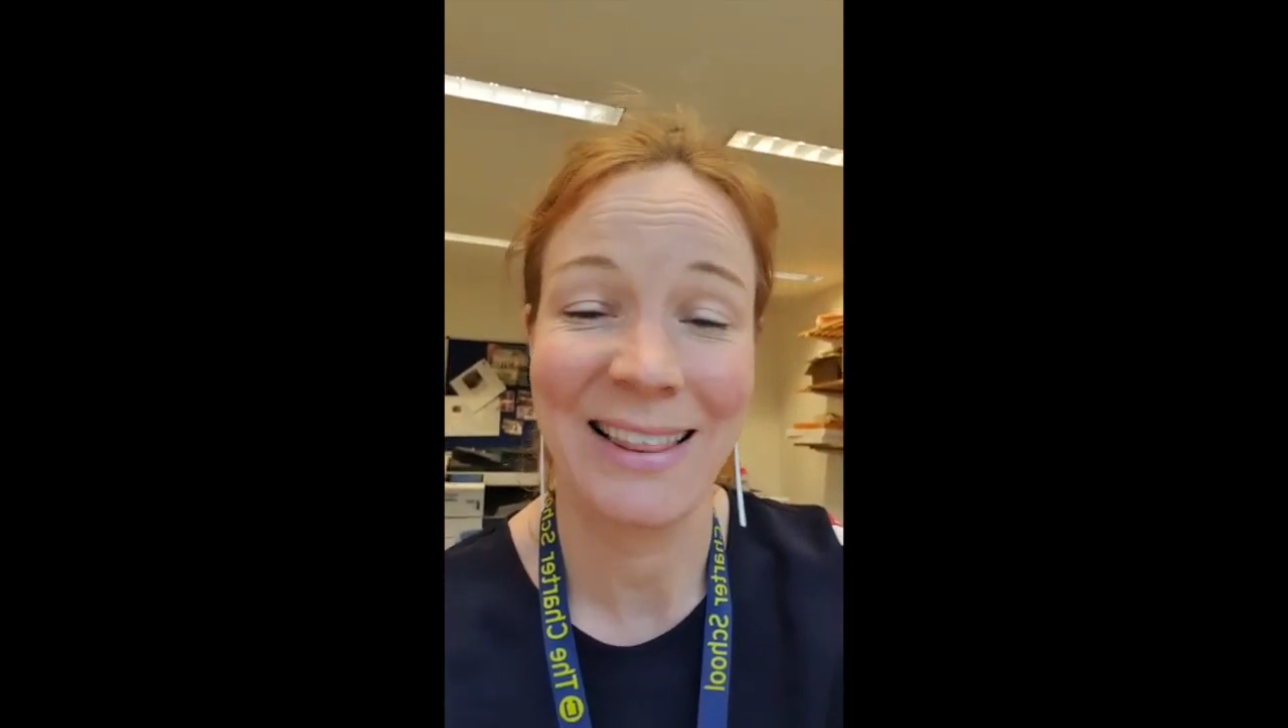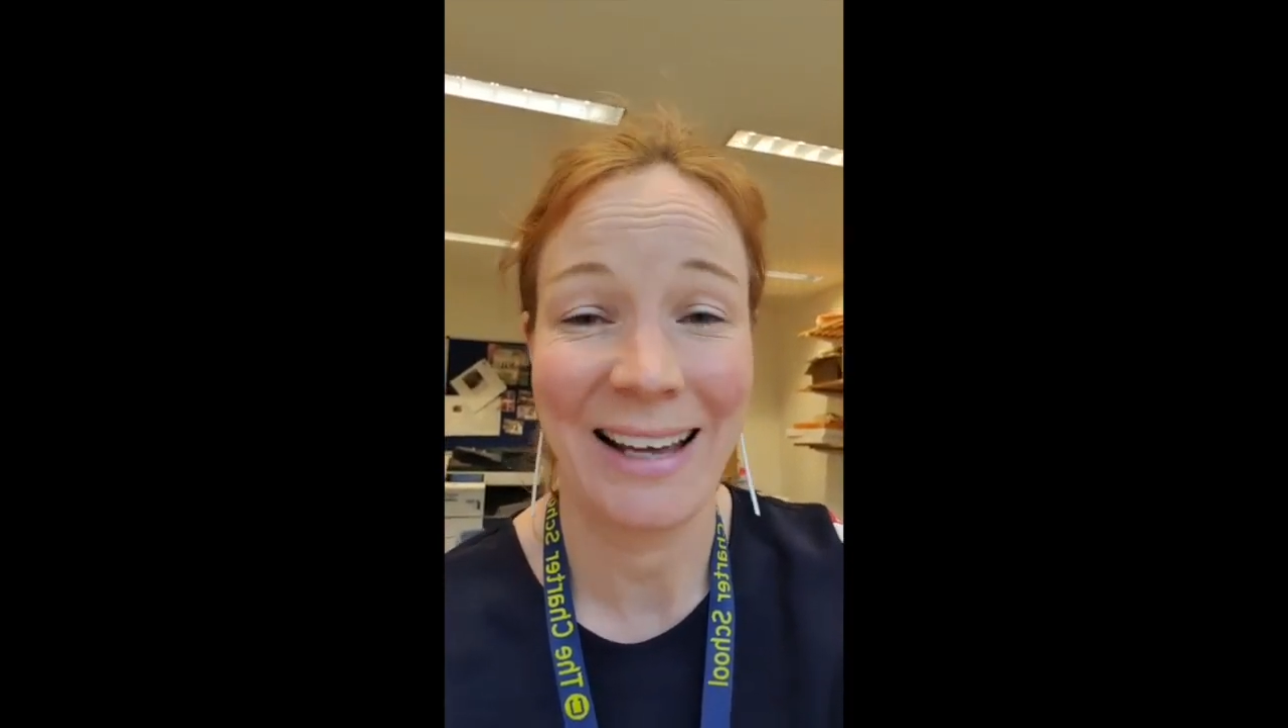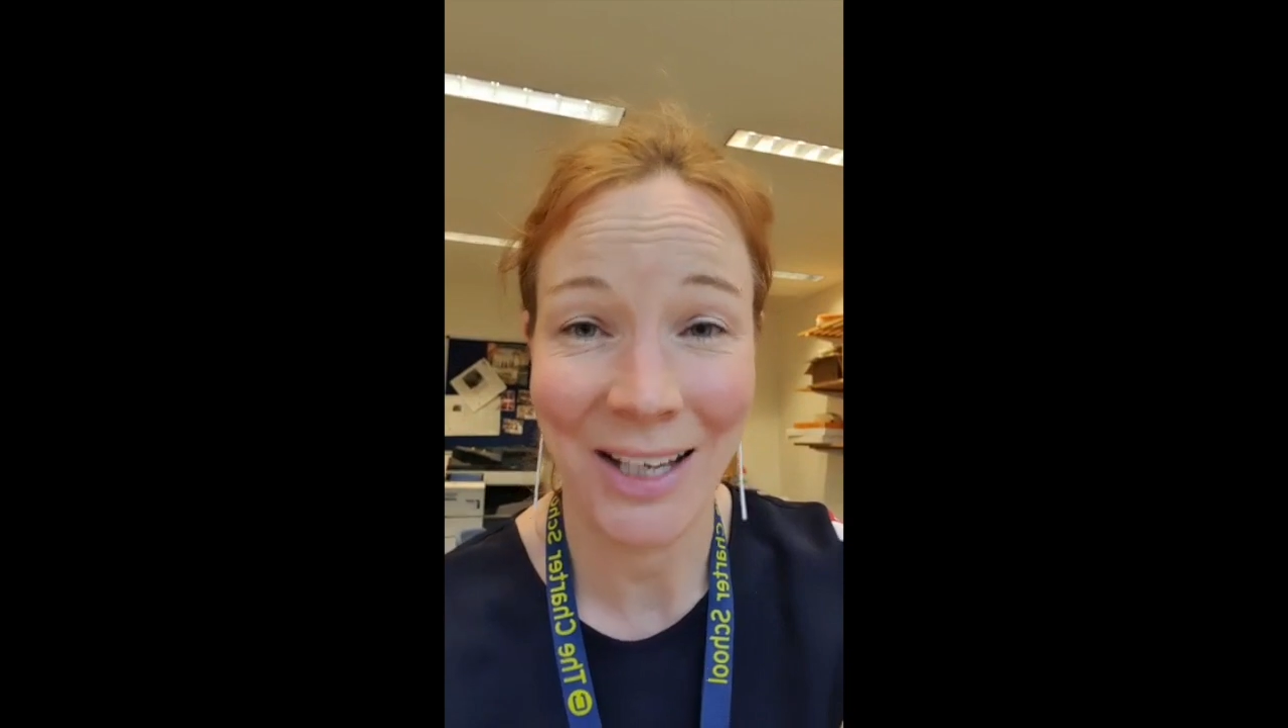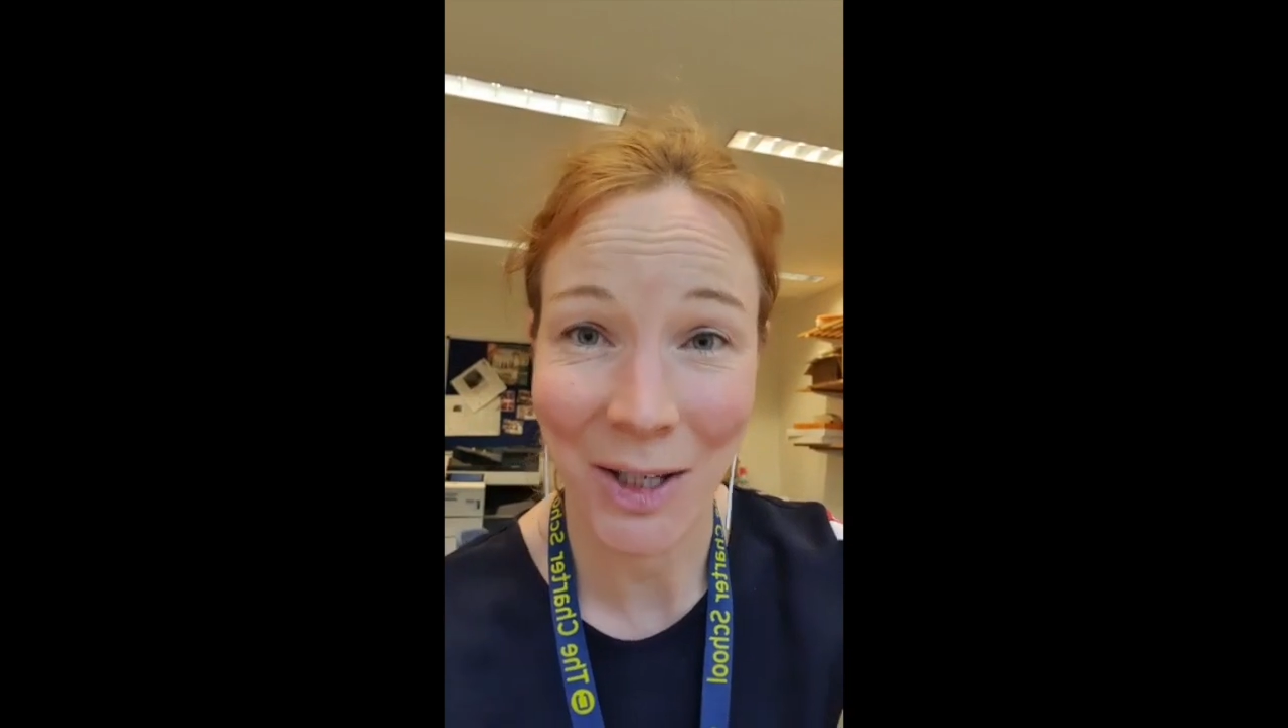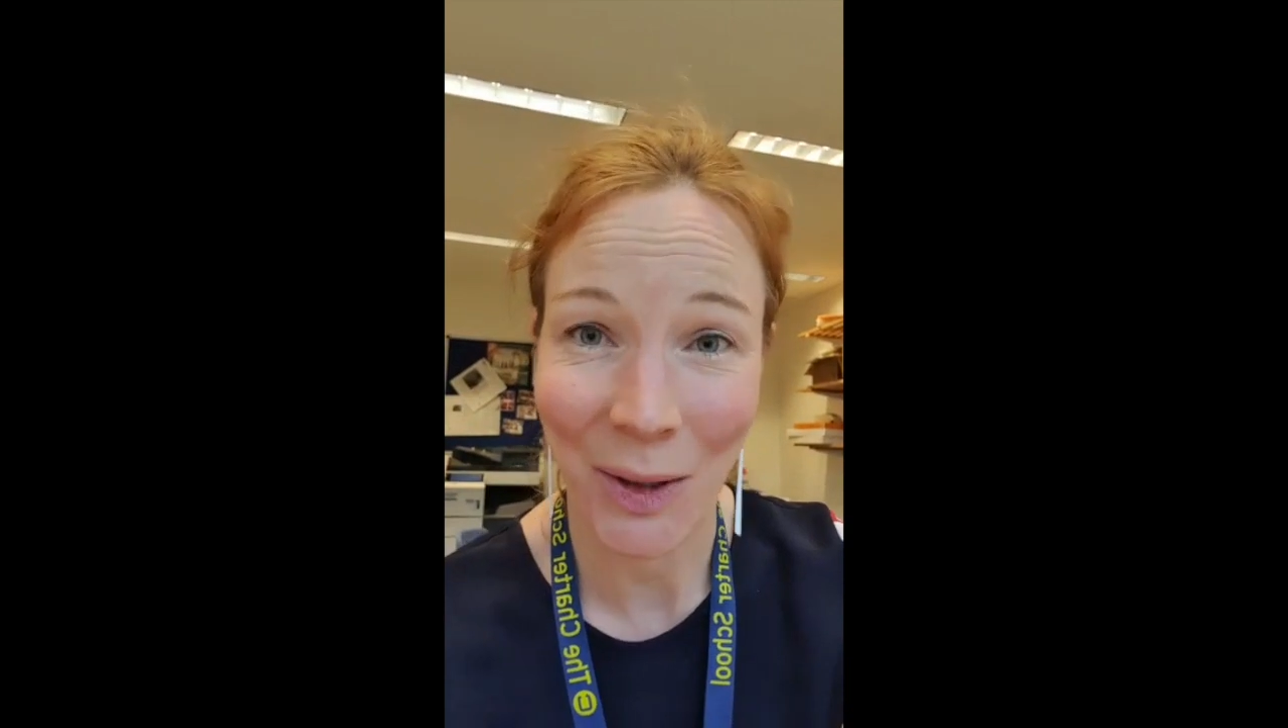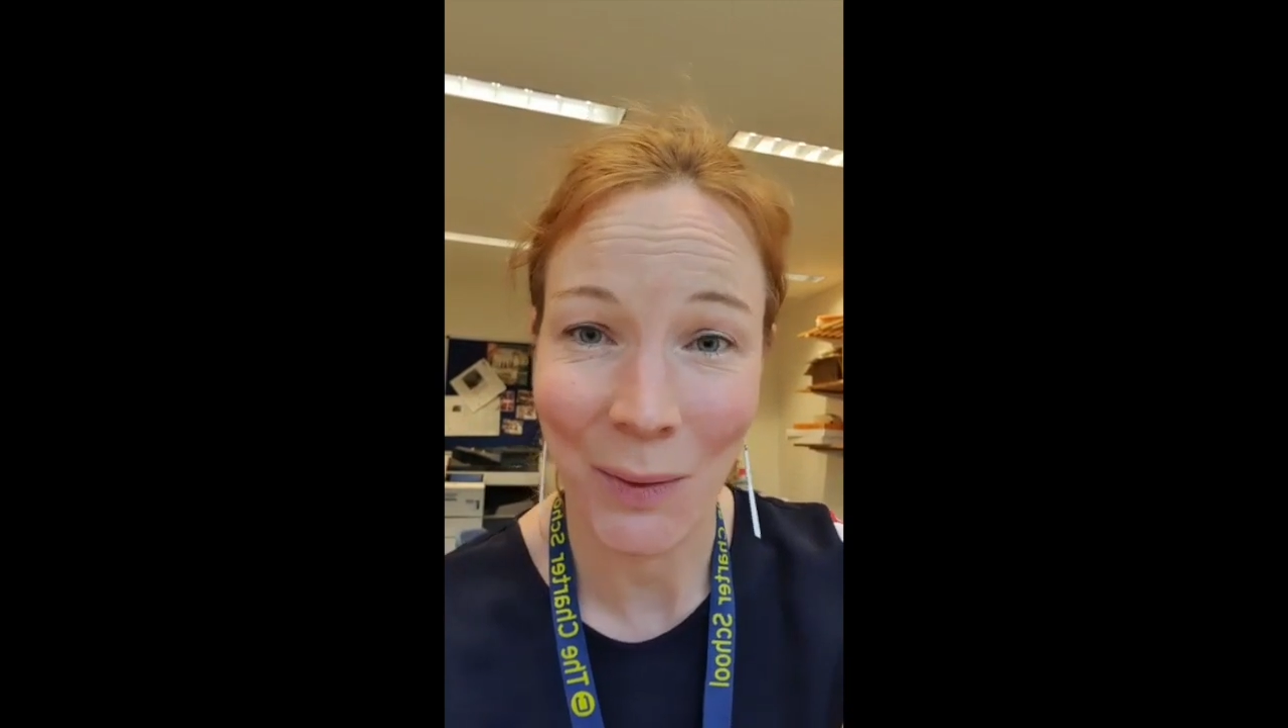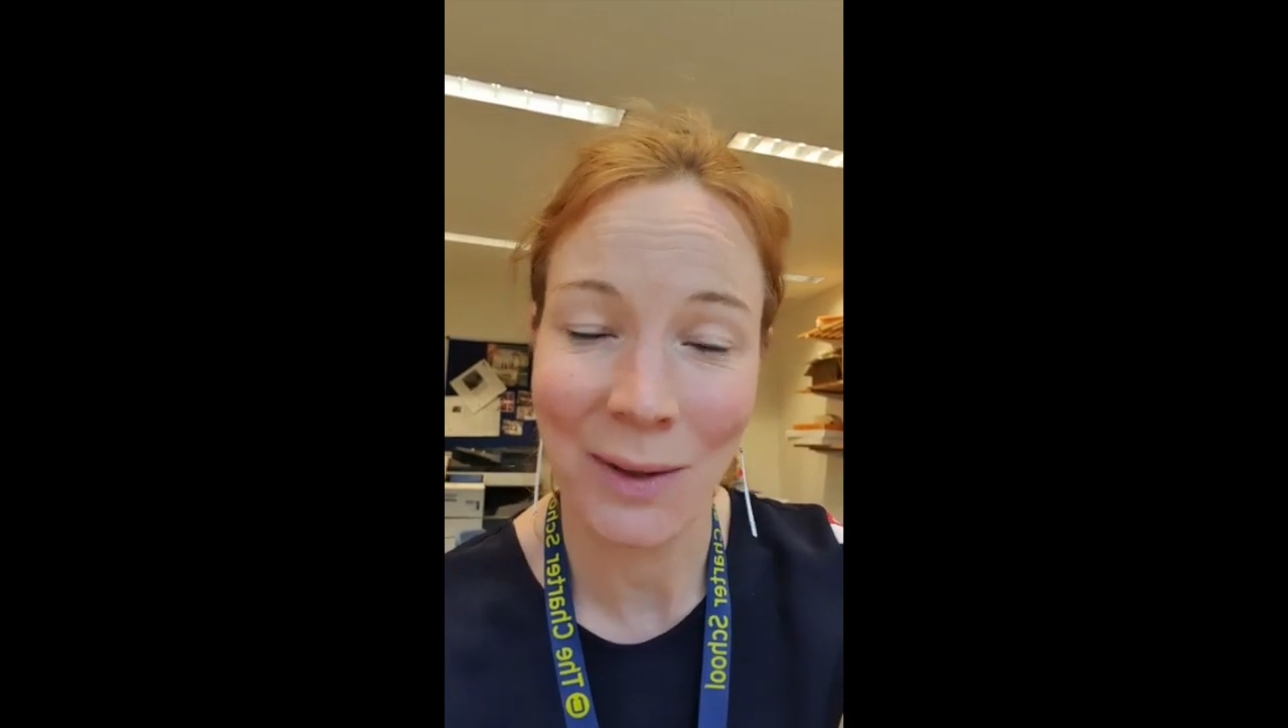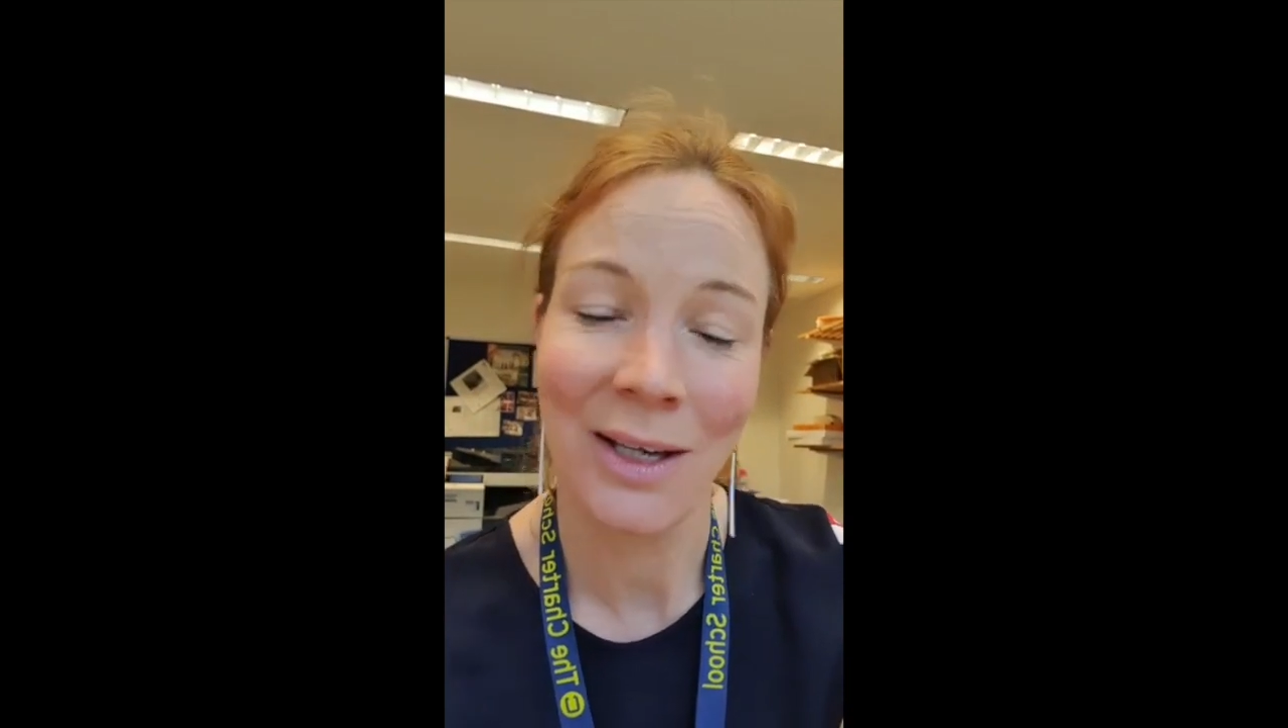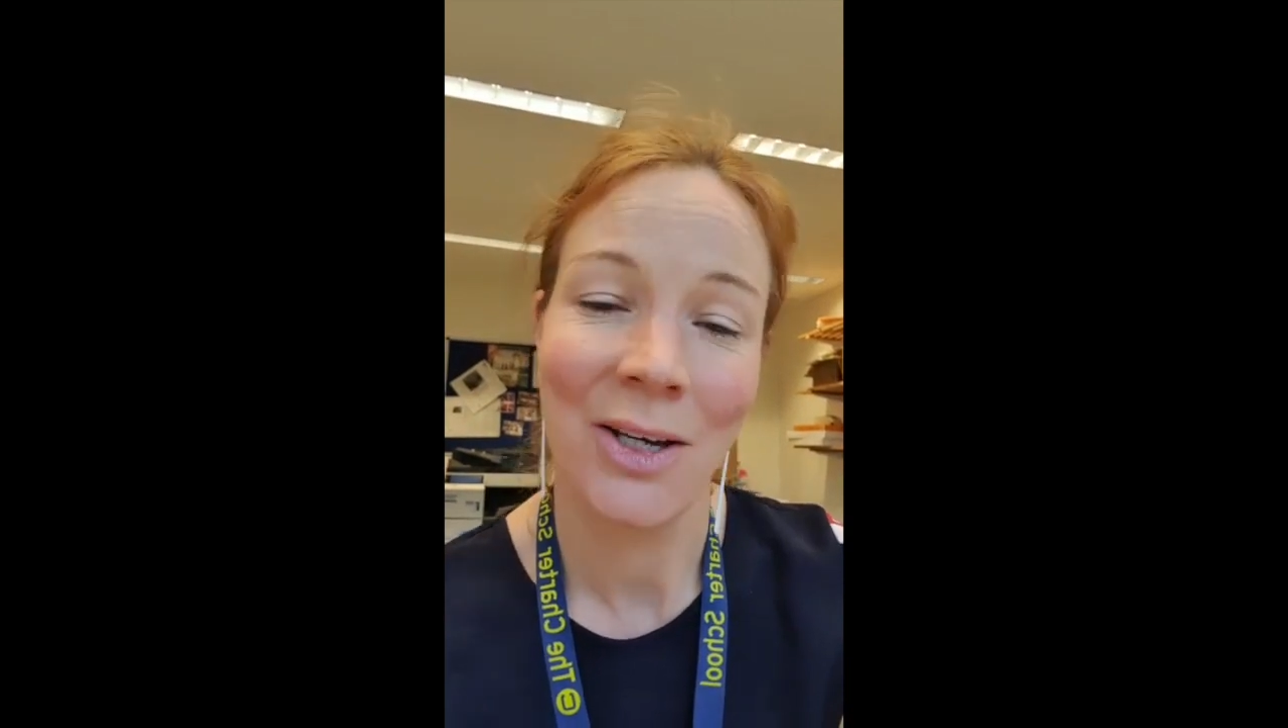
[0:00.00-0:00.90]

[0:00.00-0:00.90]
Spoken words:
Thank you.